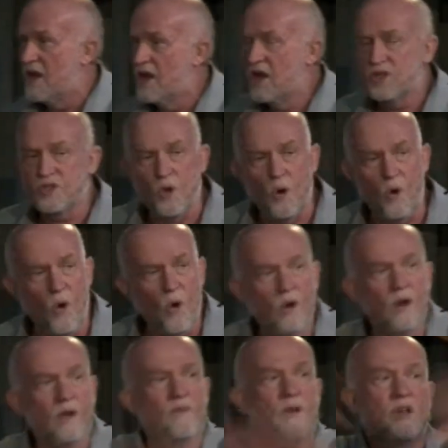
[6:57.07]
So
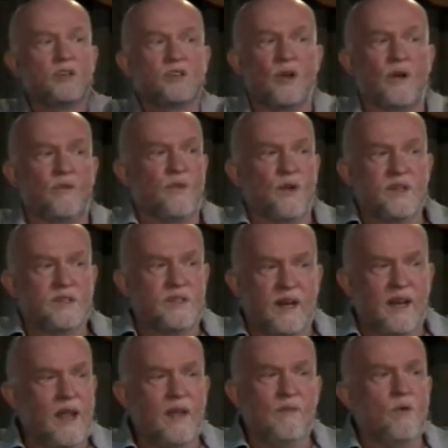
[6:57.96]
all of those offerings that
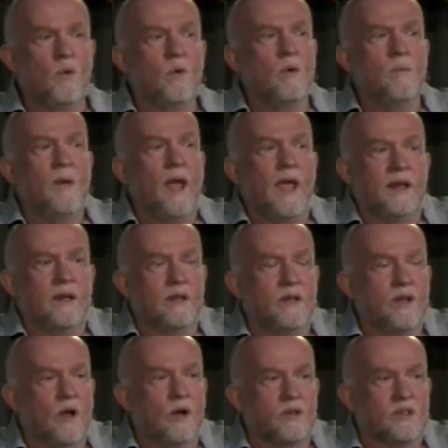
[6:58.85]
ever were made in
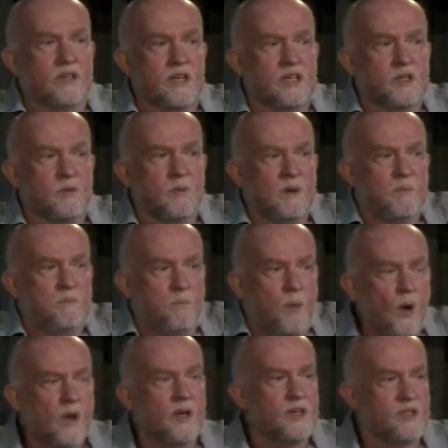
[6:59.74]
the Old Testament
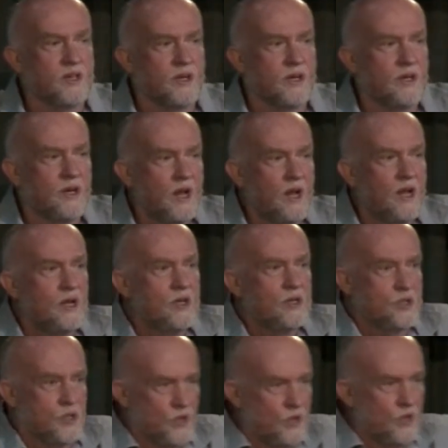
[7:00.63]
pointed
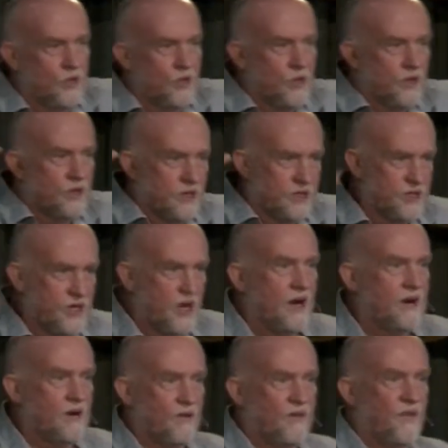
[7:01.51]
to the
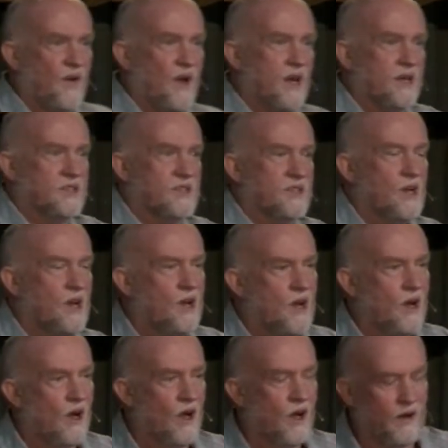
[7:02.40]
sacrifice
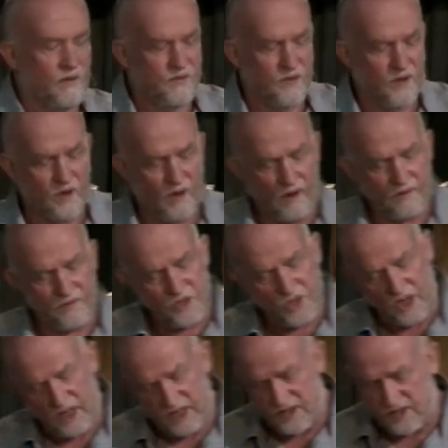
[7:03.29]
of
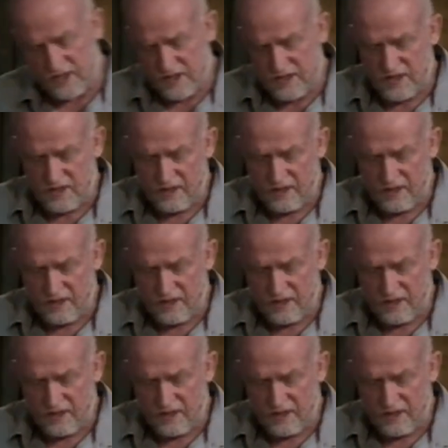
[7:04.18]
Jesus.